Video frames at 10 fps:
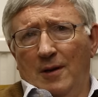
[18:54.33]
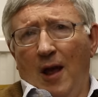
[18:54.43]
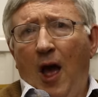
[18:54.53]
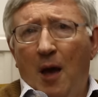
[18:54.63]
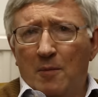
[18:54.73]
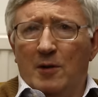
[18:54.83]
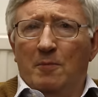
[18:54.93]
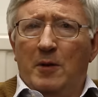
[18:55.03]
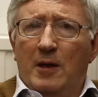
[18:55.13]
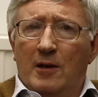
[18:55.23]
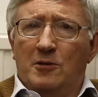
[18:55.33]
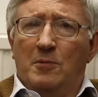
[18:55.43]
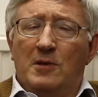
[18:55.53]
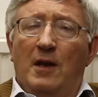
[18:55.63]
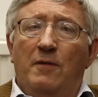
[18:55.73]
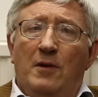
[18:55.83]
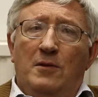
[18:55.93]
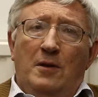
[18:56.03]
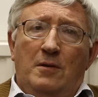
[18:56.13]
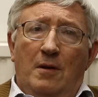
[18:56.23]
armed imperialism that's ever
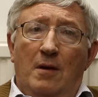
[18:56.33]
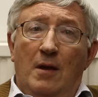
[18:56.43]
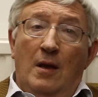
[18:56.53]
existed.